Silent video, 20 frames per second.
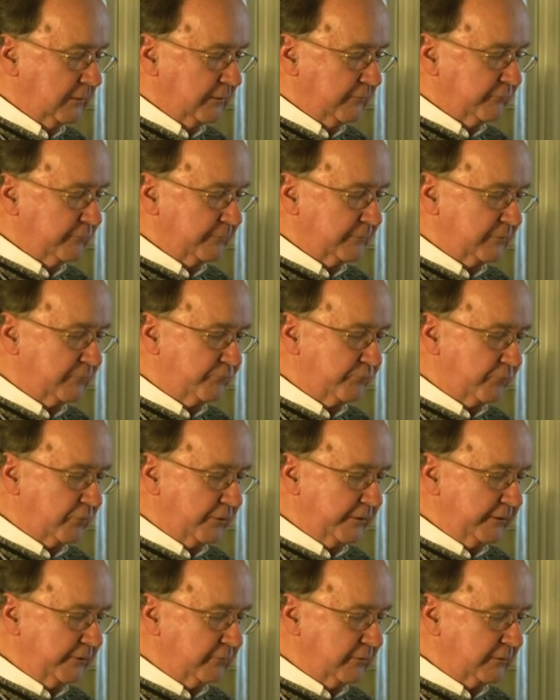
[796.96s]
From the
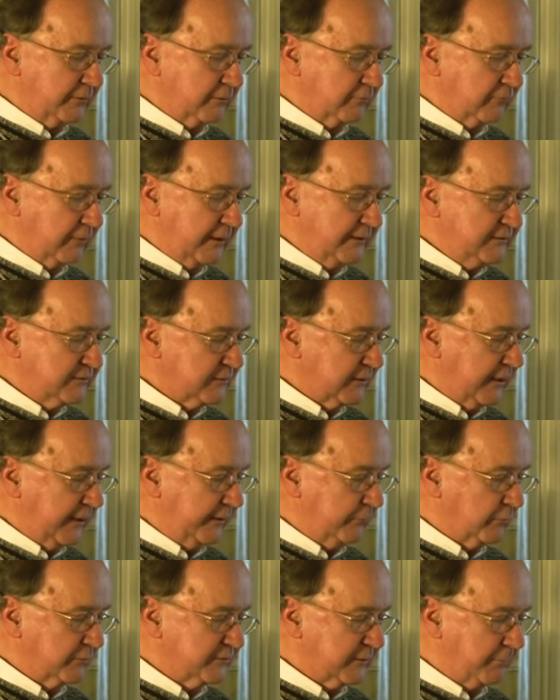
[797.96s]
foyer on the right
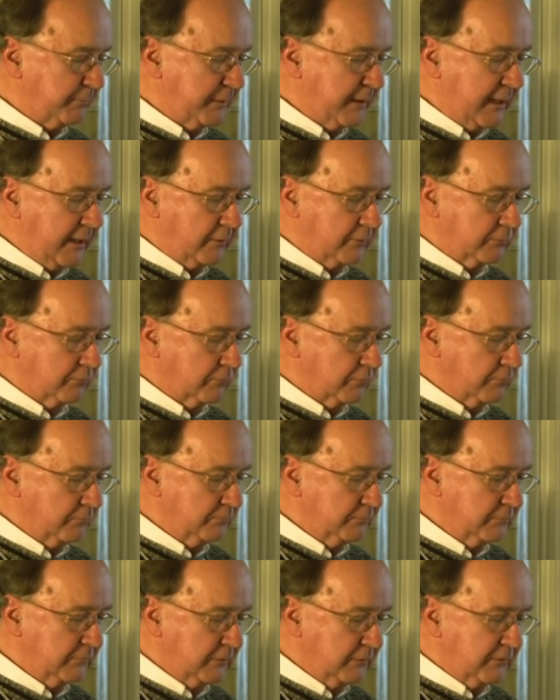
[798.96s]
side was a powder room
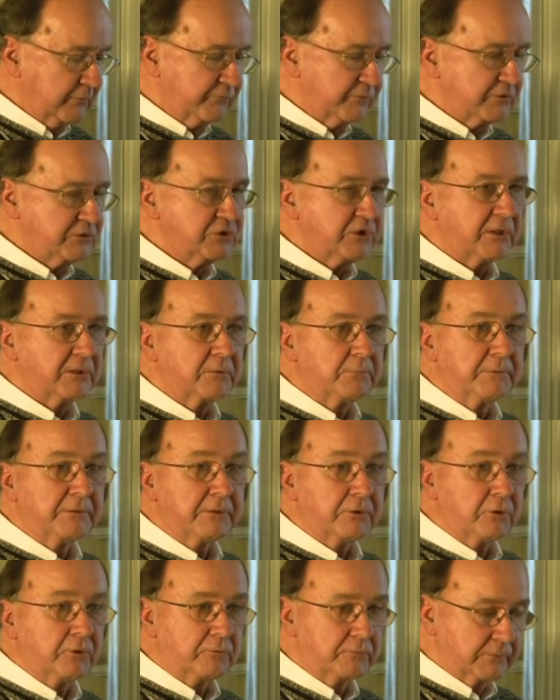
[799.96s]
for gentlemen
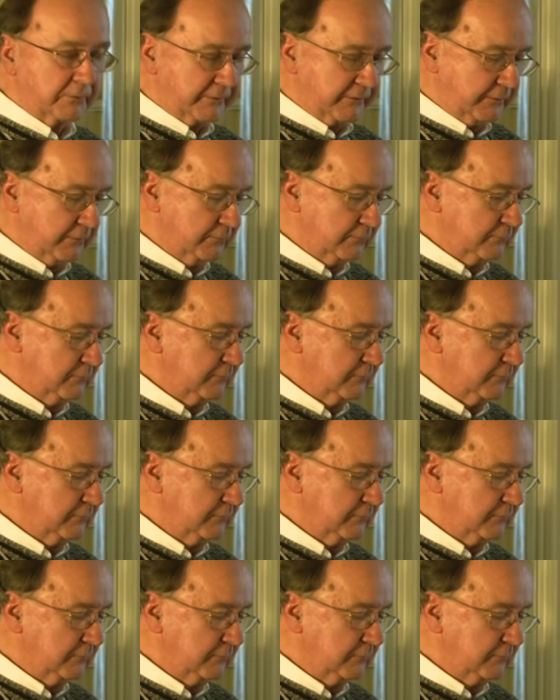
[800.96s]
only.